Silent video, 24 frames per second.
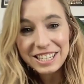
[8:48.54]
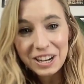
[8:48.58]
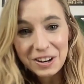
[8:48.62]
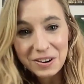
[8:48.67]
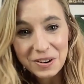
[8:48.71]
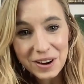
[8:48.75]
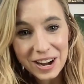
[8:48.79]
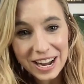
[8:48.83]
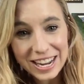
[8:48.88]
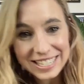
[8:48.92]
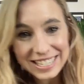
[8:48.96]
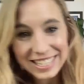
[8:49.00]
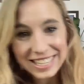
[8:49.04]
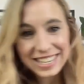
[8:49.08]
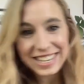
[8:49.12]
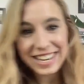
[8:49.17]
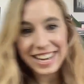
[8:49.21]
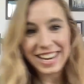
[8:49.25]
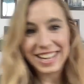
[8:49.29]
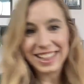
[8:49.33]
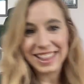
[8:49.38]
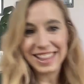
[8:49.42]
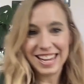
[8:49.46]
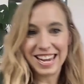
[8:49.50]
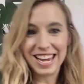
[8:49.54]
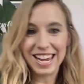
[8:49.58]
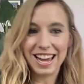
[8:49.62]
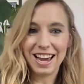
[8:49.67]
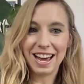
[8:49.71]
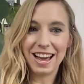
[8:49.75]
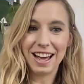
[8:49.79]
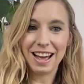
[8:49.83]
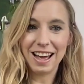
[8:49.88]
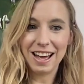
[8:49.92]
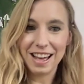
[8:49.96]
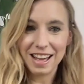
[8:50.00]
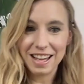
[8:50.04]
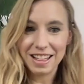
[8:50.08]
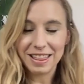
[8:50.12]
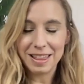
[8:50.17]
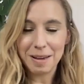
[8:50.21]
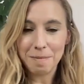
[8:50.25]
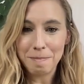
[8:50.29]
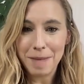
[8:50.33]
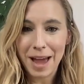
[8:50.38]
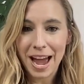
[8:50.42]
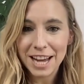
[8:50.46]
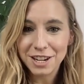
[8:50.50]
So I did get the
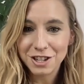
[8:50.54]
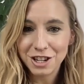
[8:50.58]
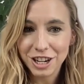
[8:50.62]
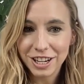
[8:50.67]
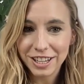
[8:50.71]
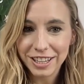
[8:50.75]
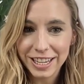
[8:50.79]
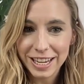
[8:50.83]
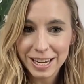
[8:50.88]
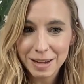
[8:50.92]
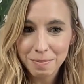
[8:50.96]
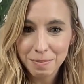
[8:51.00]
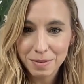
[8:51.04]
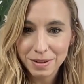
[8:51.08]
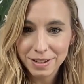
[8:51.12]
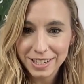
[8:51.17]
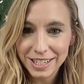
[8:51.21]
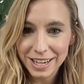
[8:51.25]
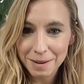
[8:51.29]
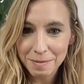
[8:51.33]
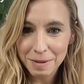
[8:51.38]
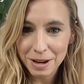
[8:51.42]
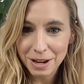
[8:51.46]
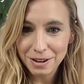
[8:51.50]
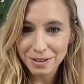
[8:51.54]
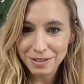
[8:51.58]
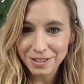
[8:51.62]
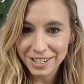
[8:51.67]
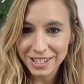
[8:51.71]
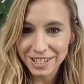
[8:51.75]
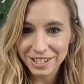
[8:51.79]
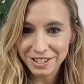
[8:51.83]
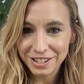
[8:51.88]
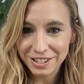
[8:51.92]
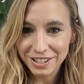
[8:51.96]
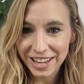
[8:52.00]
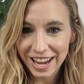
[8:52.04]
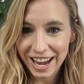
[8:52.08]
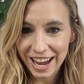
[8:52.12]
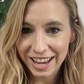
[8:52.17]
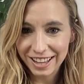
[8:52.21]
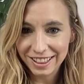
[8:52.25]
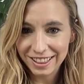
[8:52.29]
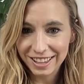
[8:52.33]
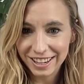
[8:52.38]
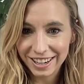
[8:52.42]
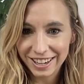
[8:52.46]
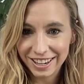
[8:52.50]
Magic Leap demo. Did you do
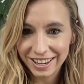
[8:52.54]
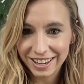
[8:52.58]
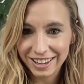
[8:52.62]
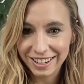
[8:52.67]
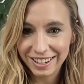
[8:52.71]
that?